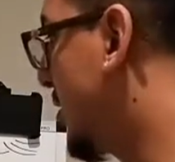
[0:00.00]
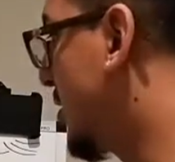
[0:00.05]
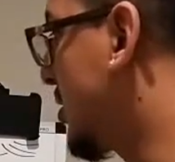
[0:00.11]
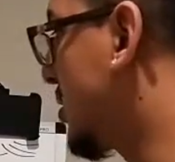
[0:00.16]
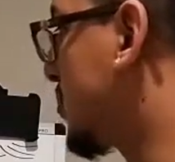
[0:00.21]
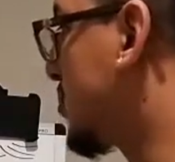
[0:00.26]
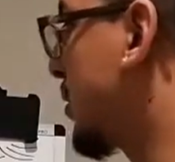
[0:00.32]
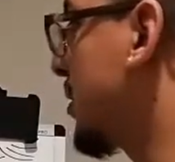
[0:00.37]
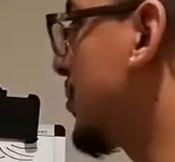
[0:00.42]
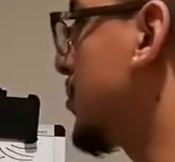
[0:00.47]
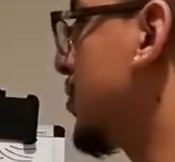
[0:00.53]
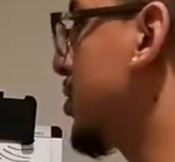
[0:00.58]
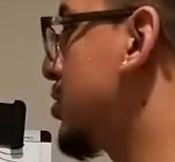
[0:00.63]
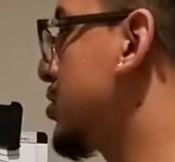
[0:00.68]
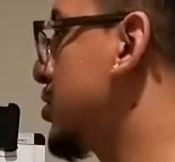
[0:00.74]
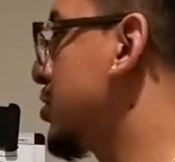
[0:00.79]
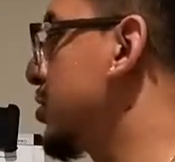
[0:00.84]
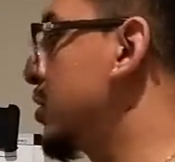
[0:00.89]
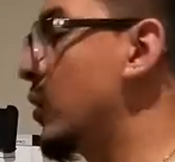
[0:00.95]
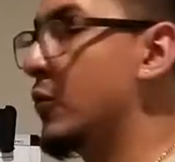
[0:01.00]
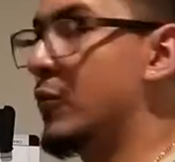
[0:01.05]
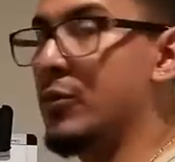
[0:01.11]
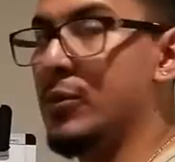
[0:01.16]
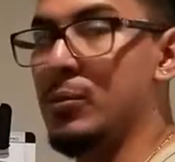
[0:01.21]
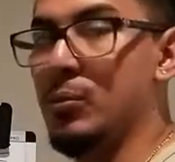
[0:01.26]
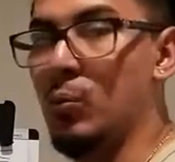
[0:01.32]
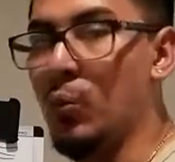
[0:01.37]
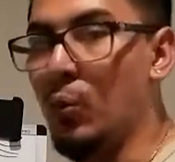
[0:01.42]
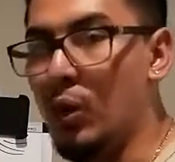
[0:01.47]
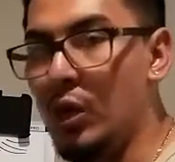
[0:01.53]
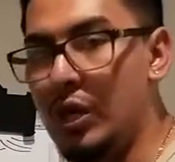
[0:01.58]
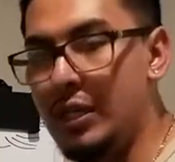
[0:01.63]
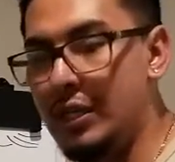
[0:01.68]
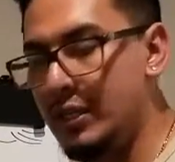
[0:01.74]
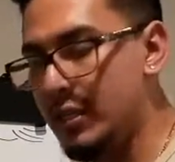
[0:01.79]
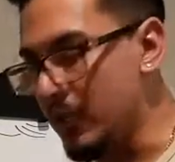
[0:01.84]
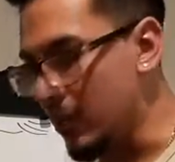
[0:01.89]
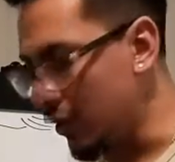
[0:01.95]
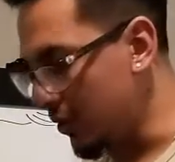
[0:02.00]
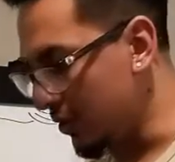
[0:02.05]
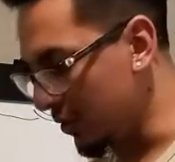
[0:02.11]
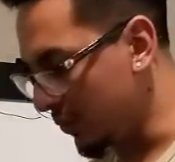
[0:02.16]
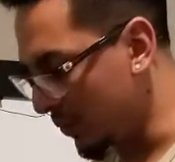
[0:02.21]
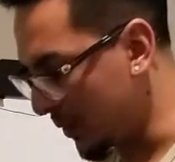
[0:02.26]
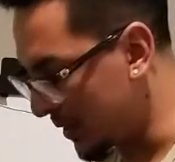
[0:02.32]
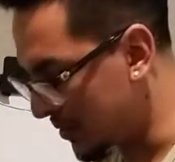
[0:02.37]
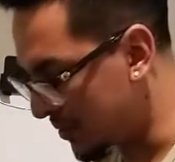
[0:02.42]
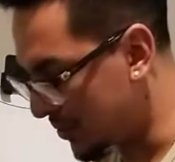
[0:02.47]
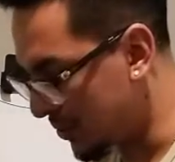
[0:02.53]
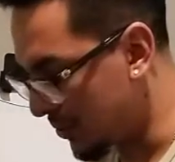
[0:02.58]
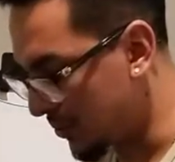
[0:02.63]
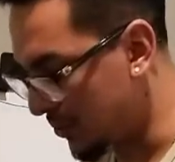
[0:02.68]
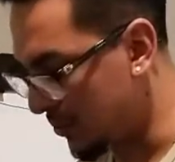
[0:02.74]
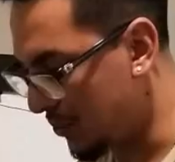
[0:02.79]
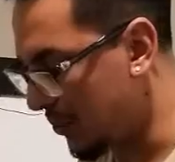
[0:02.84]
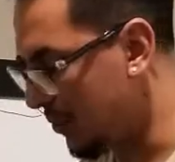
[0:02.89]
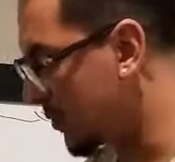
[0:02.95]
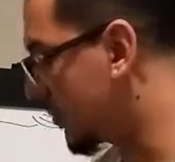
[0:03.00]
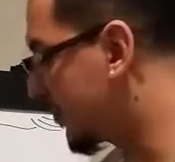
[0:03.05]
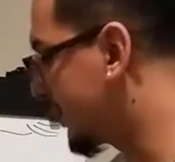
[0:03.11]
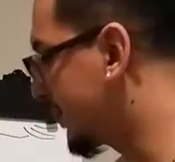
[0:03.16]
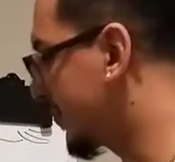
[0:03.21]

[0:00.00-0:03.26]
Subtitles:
You pretty much go from 1 all the way to,